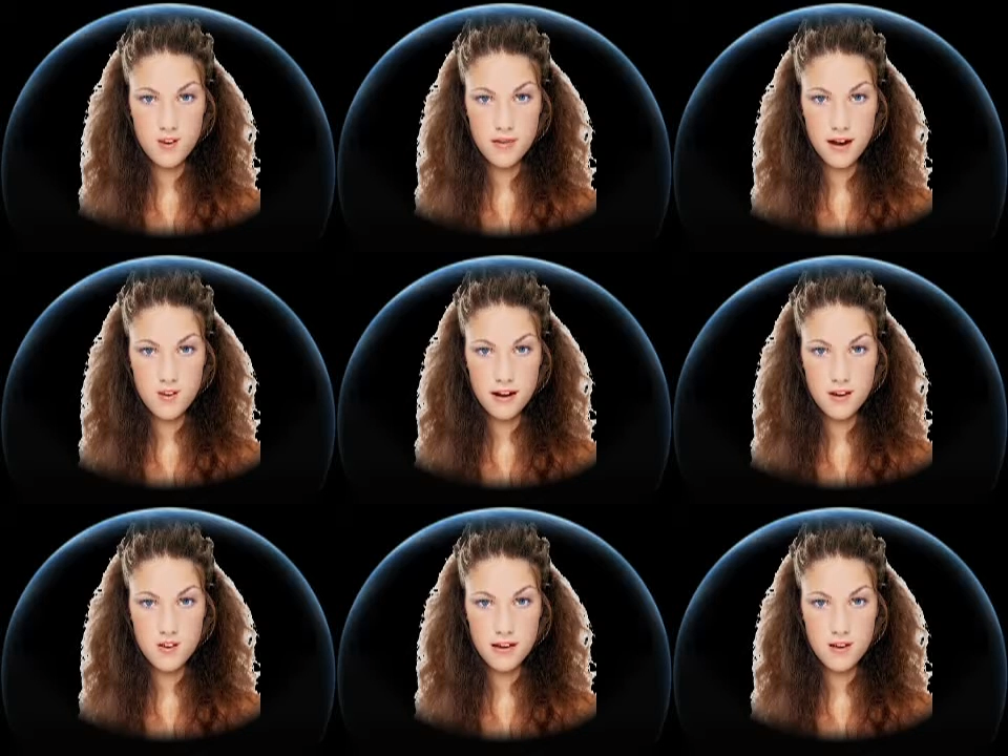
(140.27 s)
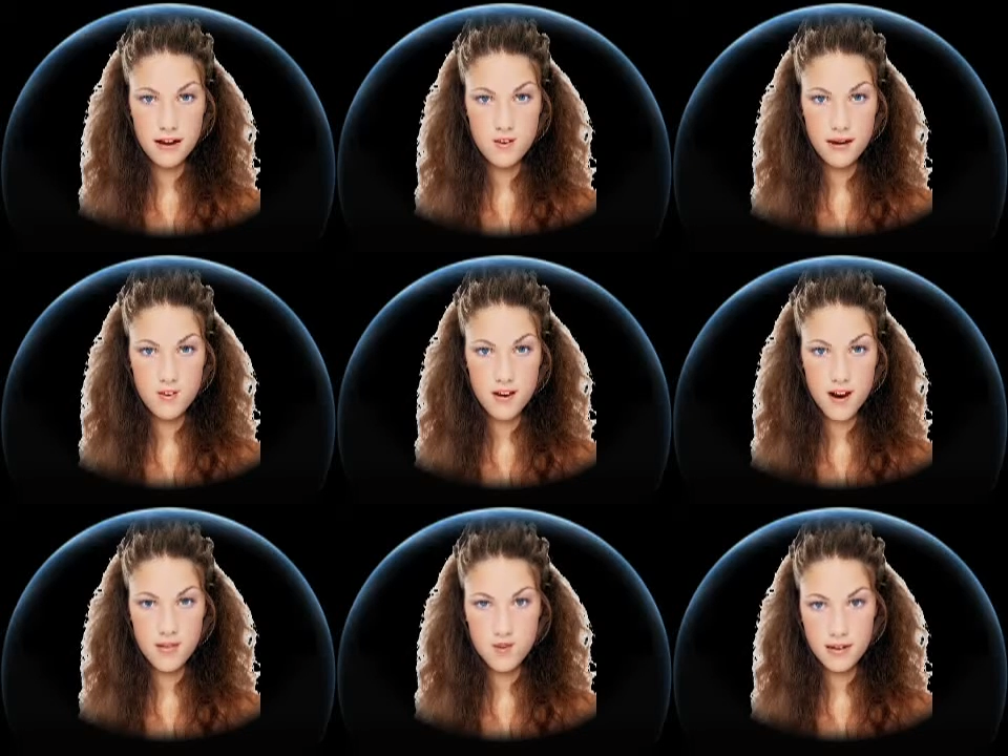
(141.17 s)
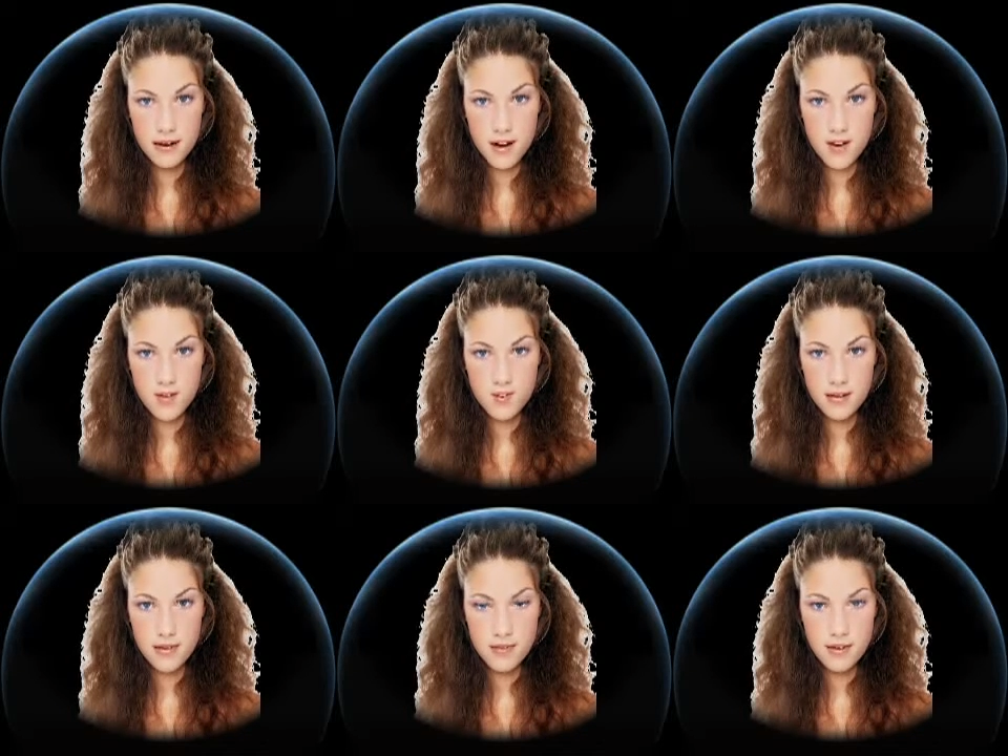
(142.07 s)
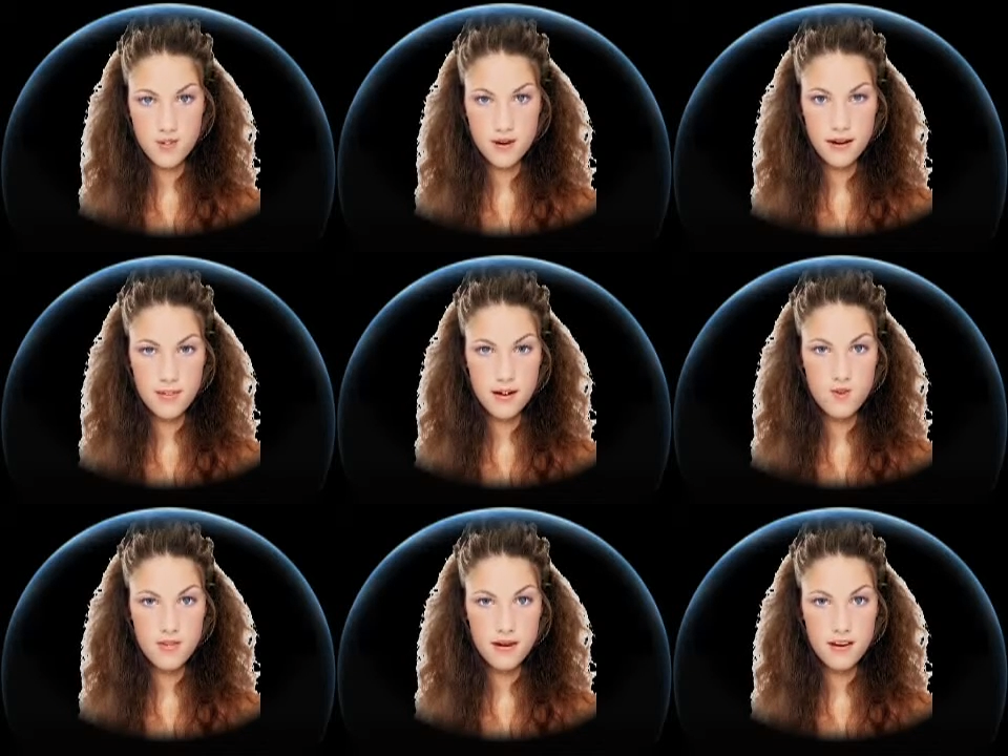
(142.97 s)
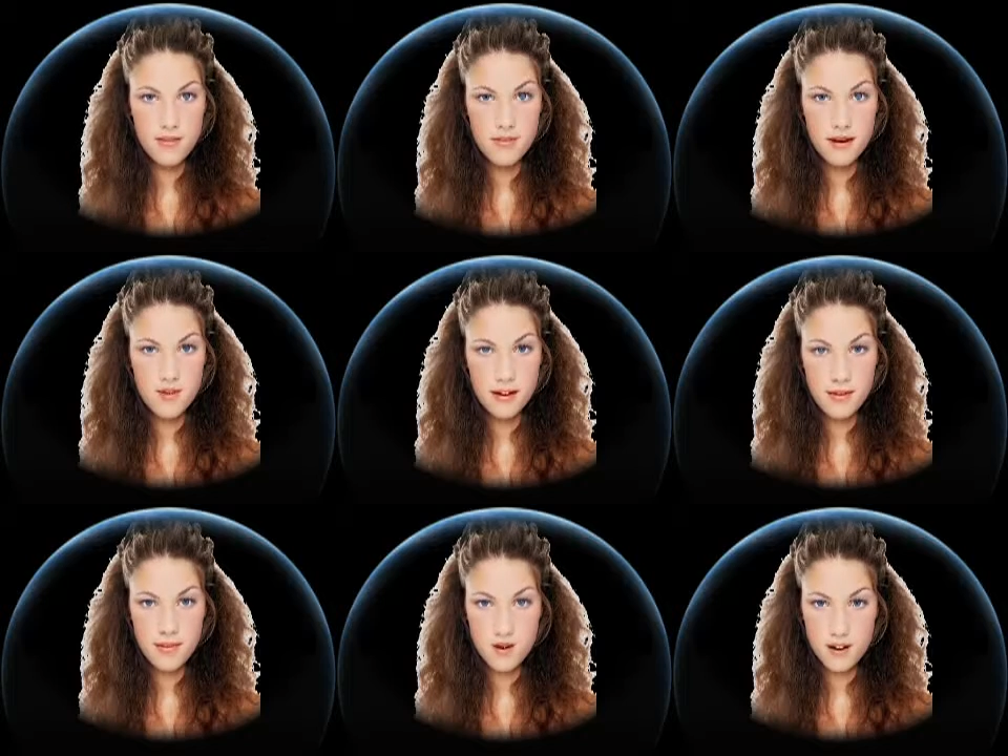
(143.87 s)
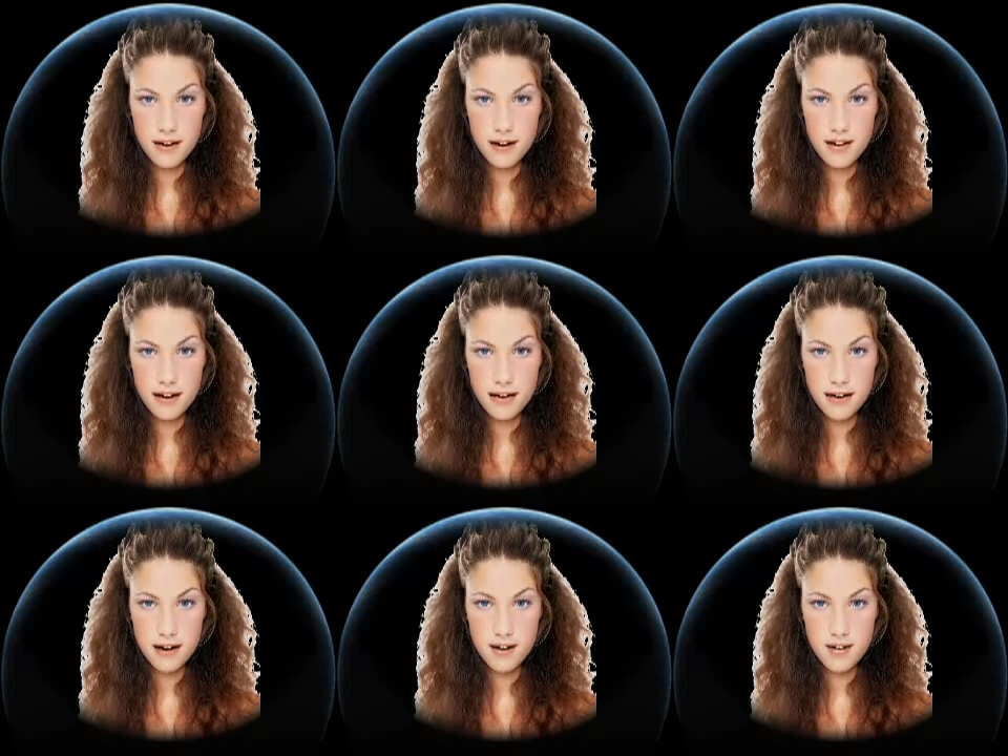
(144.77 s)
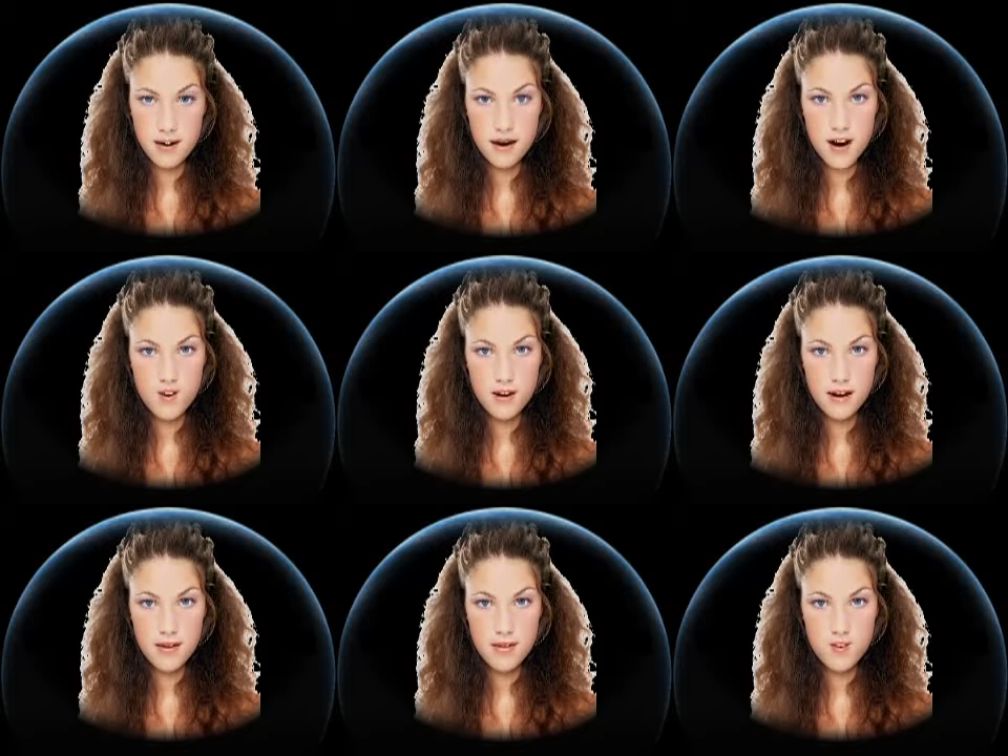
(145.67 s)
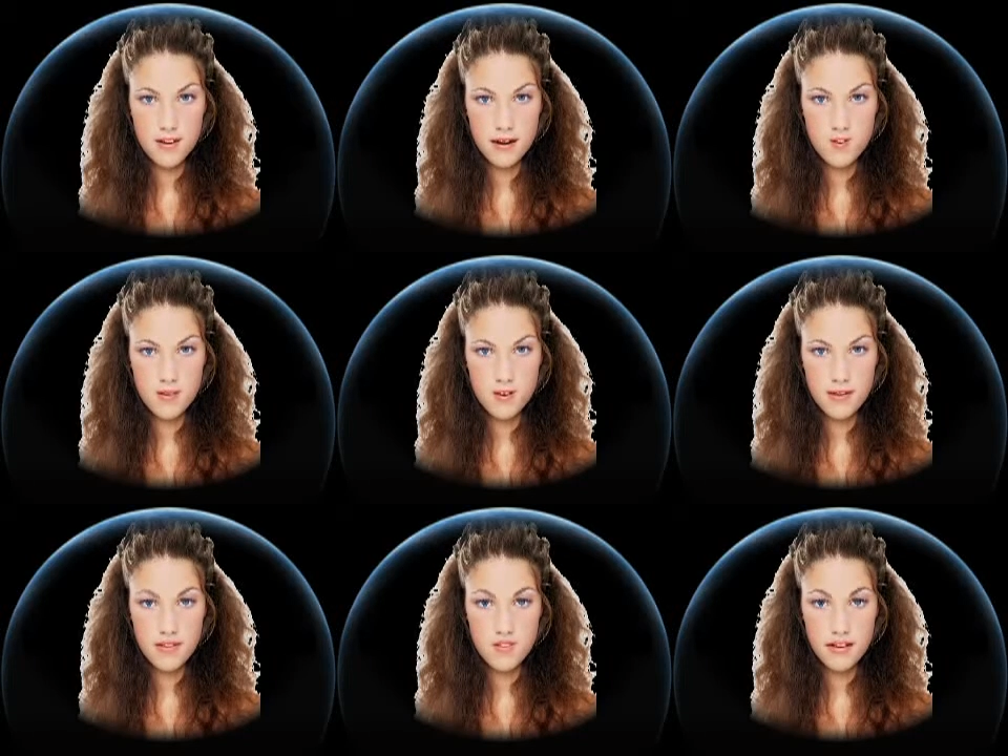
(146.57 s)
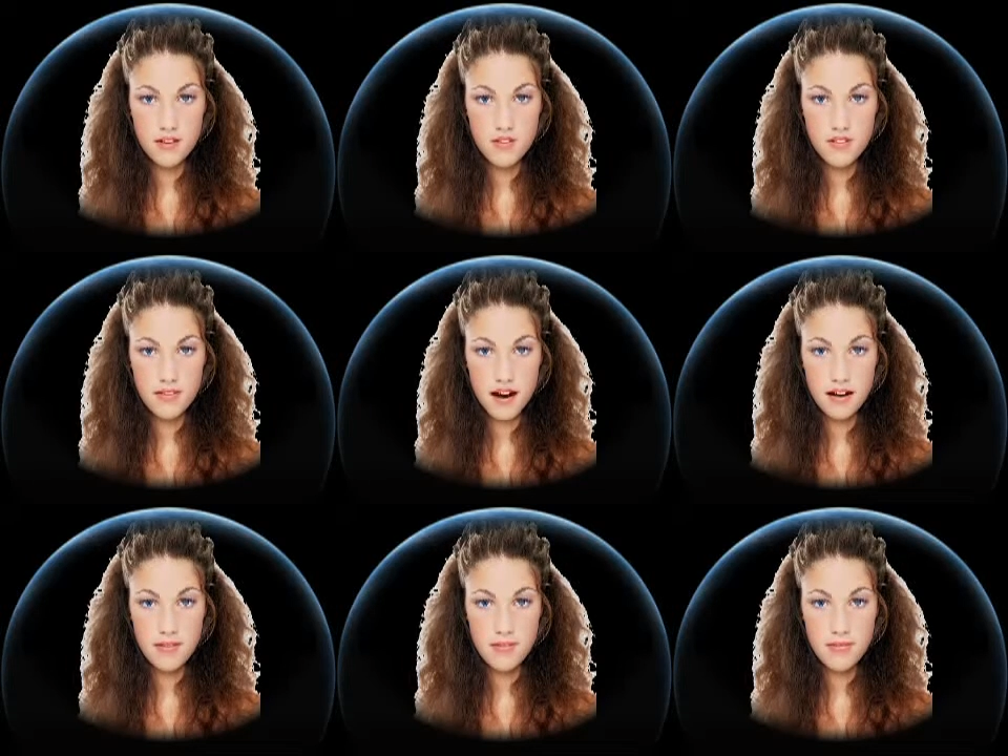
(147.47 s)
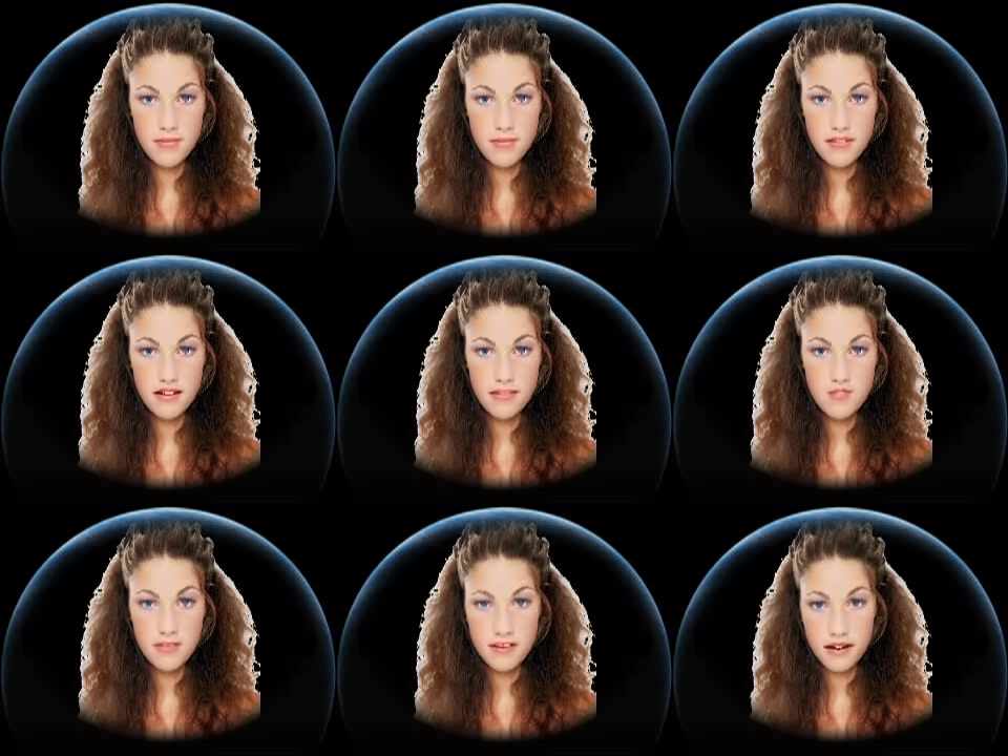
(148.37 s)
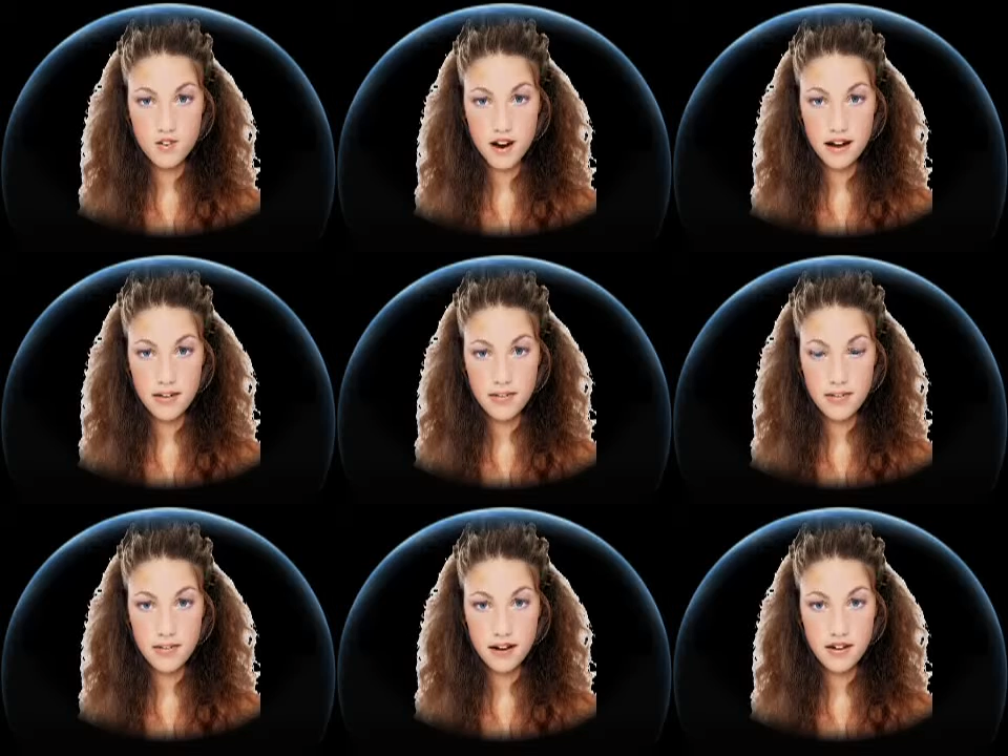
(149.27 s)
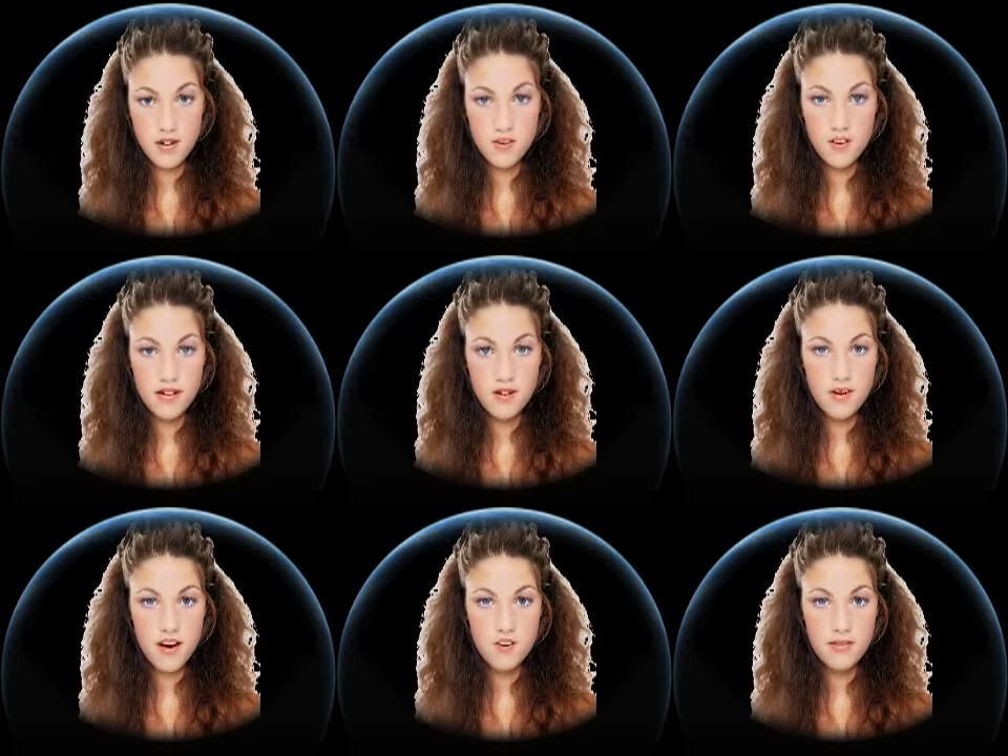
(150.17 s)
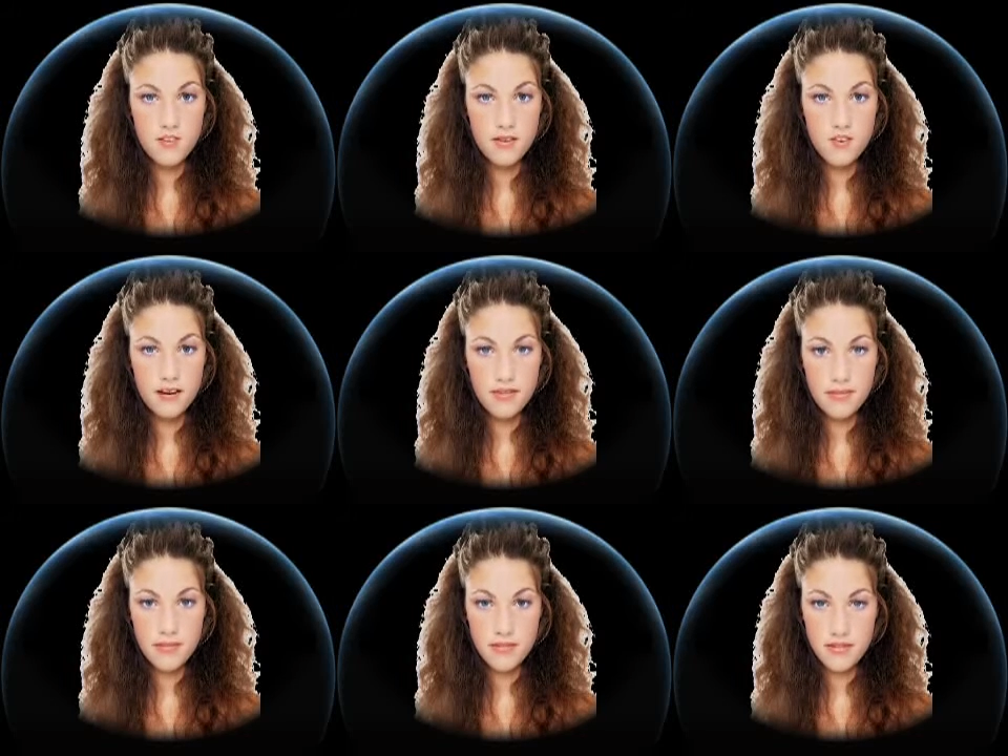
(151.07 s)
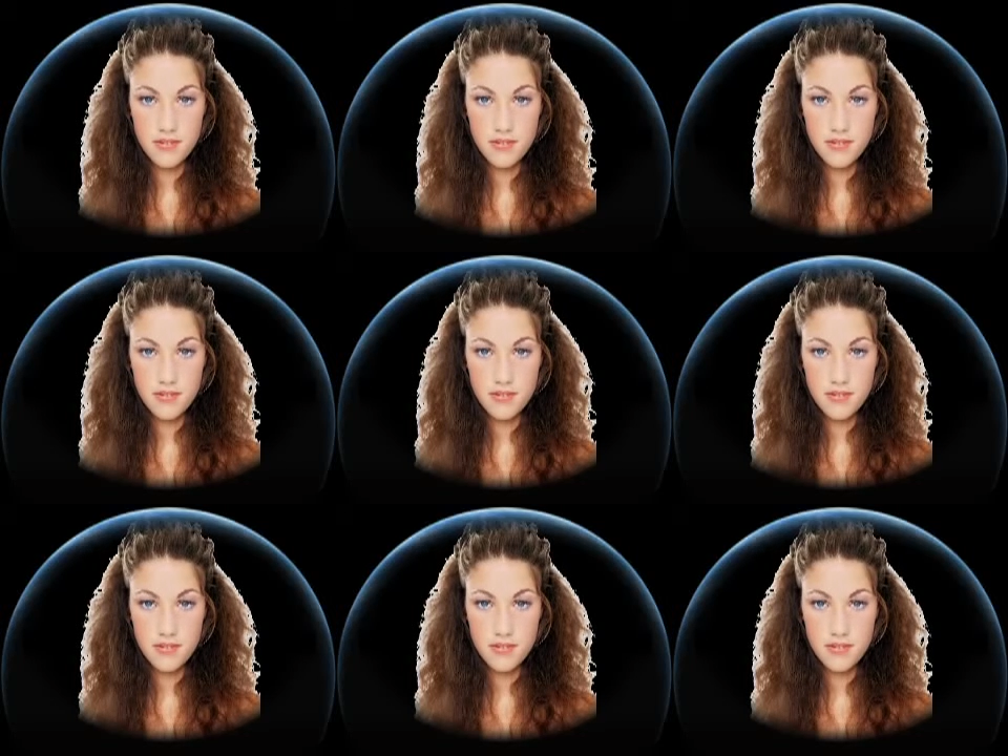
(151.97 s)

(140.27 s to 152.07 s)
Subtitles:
This is what enables individuals and societies to have true integrity, and to have the wisdom necessary to deal with the influences that counteract knowledge, both within their worlds, and within the greater community.